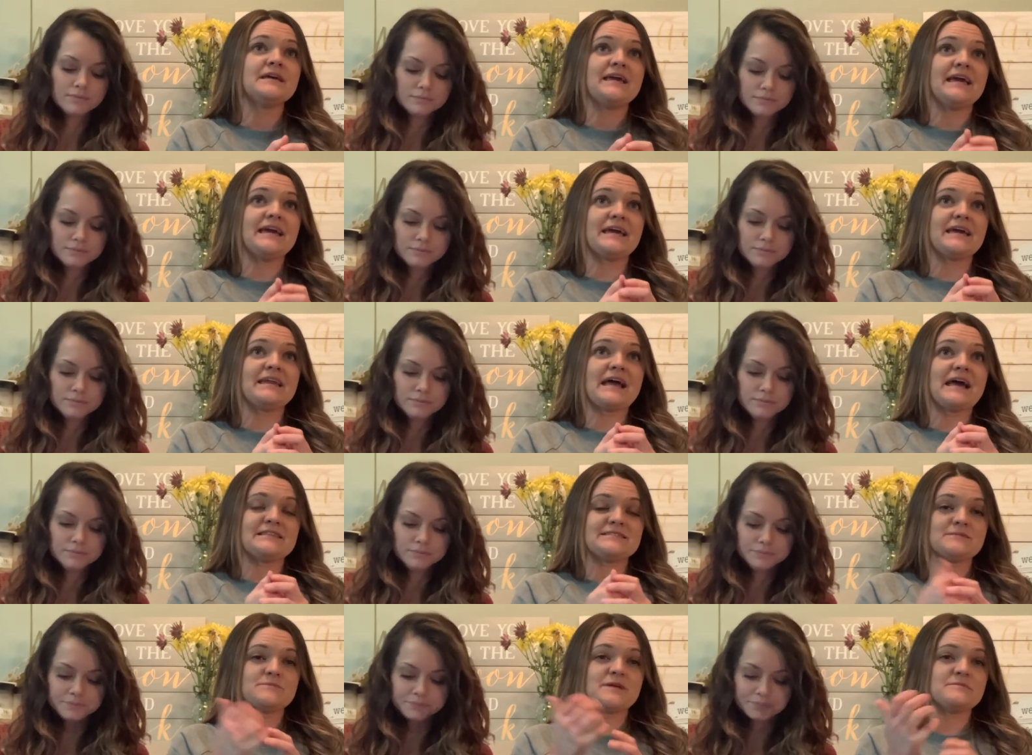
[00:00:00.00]
Speaker 1: and I
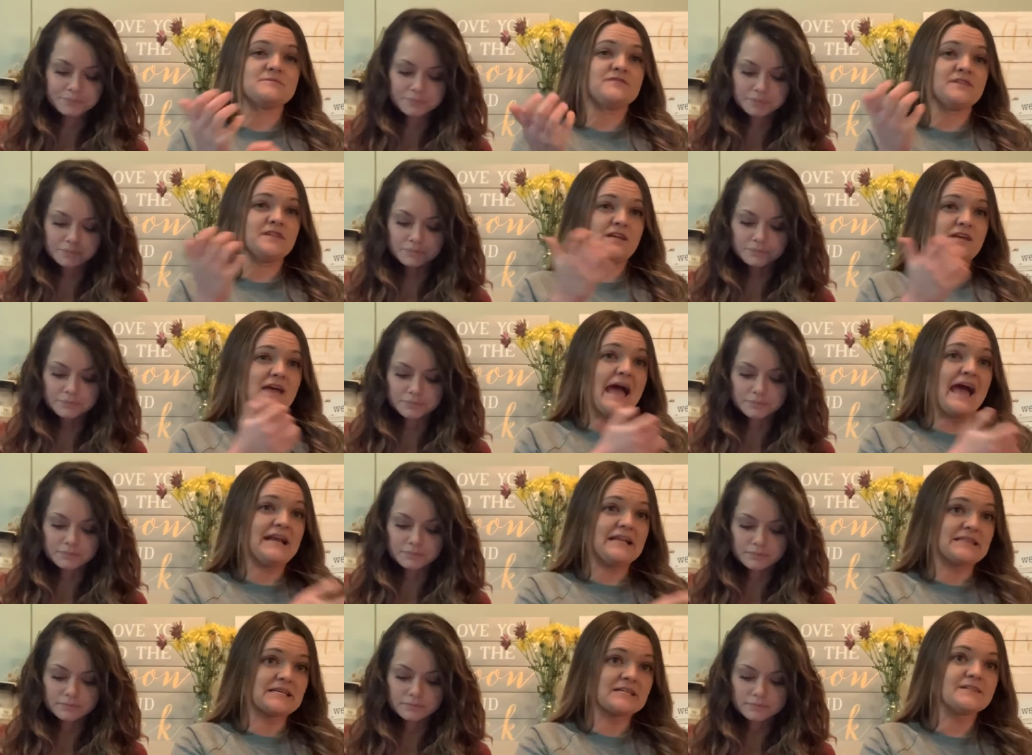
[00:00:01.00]
sometimes feel like
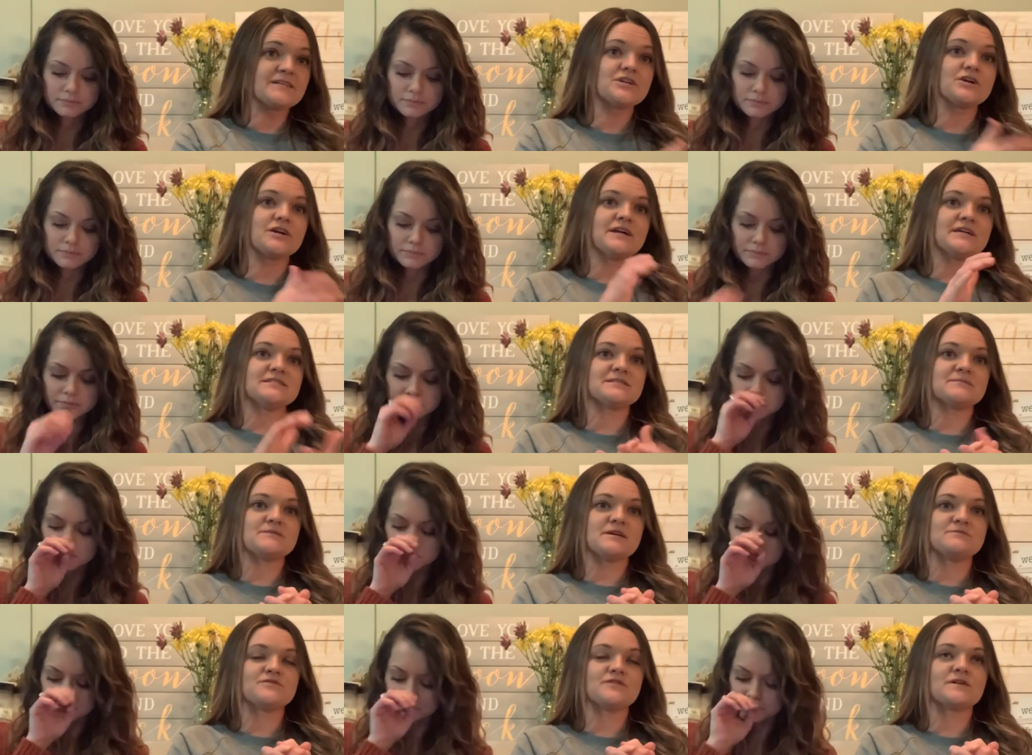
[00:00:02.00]
adding the clicker and
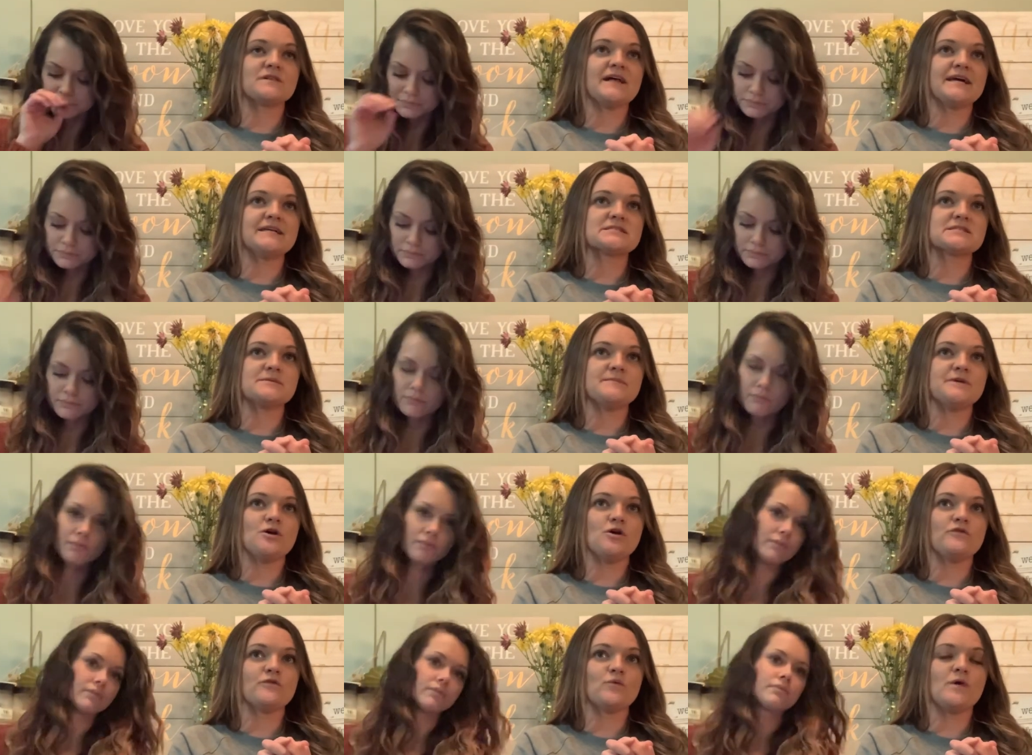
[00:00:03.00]
sometimes for clients can be
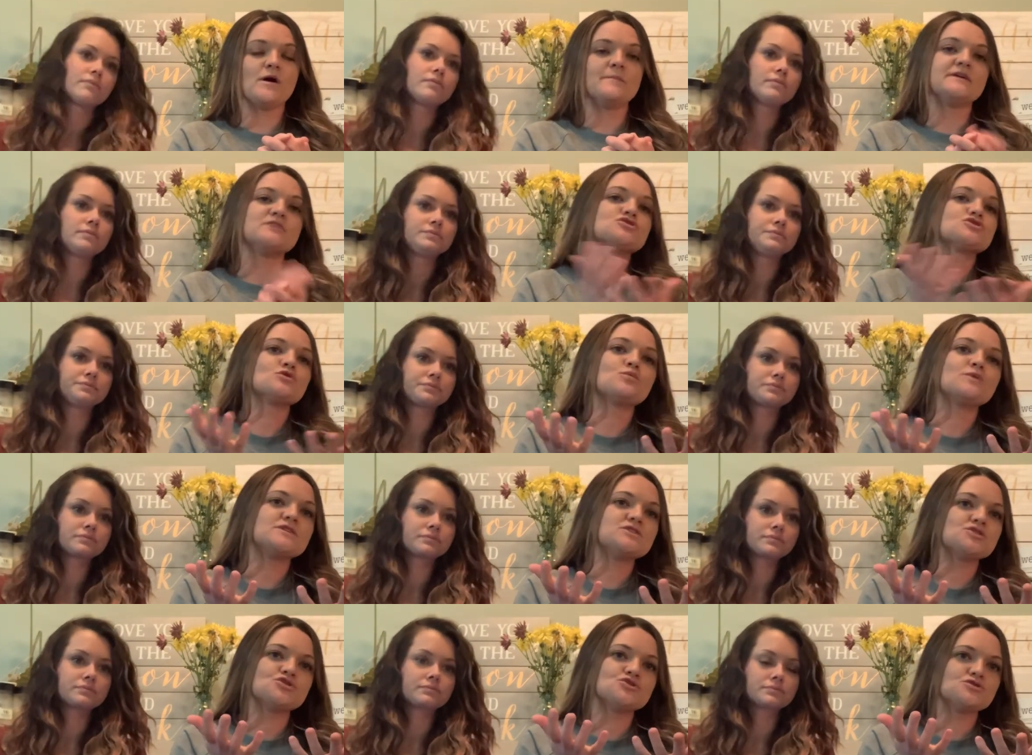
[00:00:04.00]
overwhelming. So we
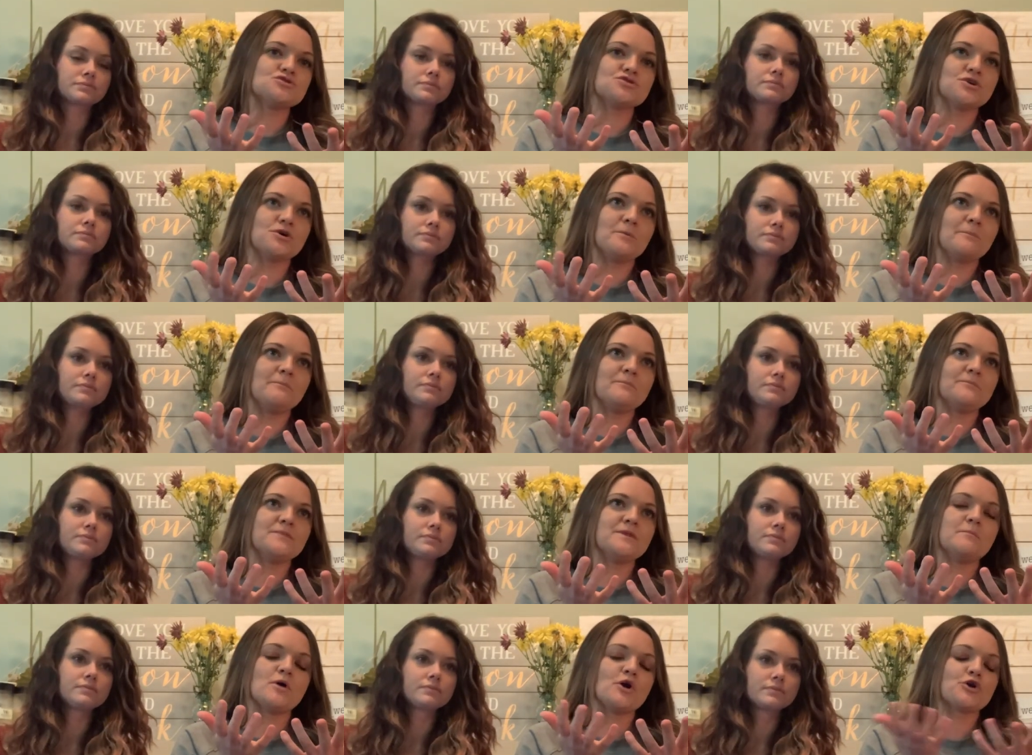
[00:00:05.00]
just use the, the
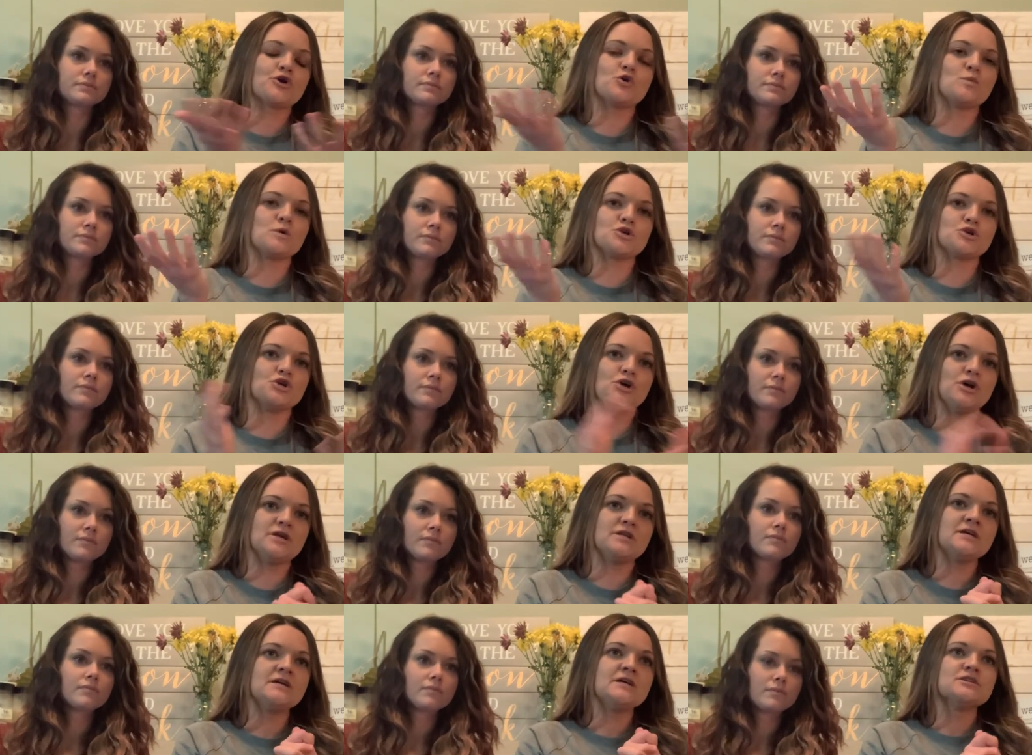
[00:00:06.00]
marker word good.
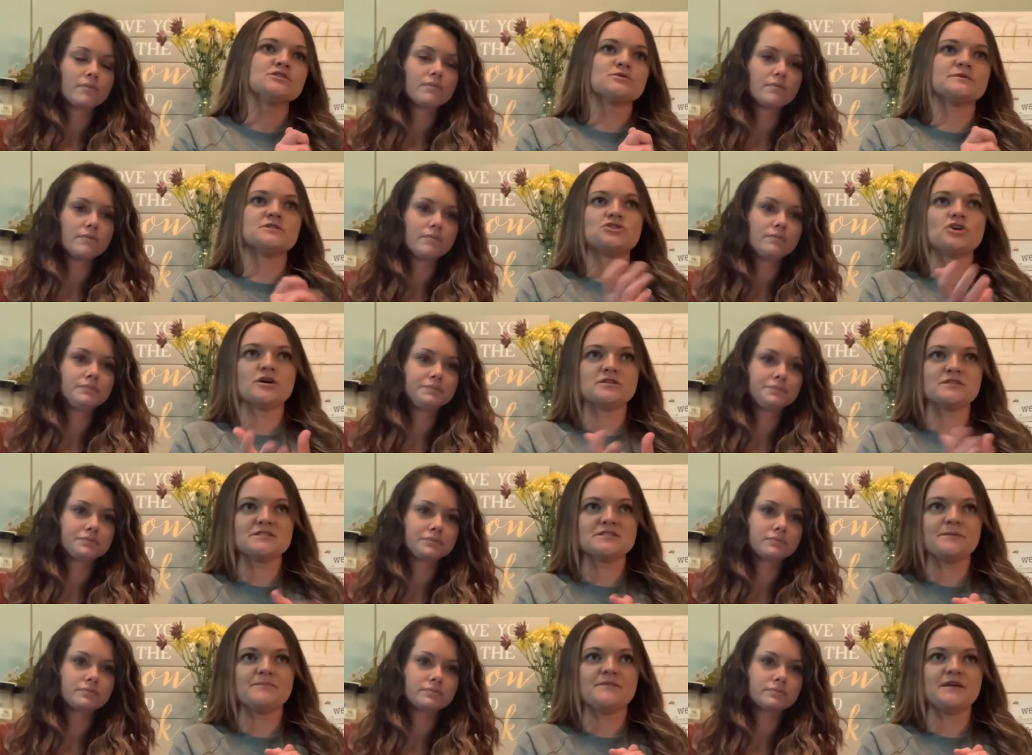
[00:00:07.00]
So when the dog does
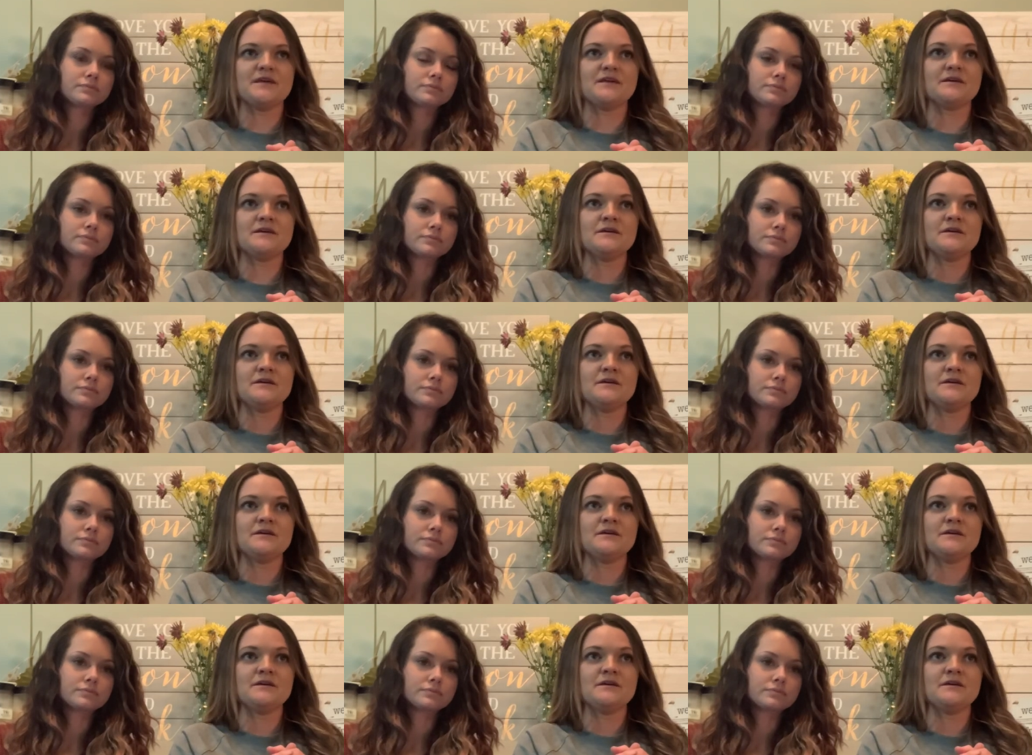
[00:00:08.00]
something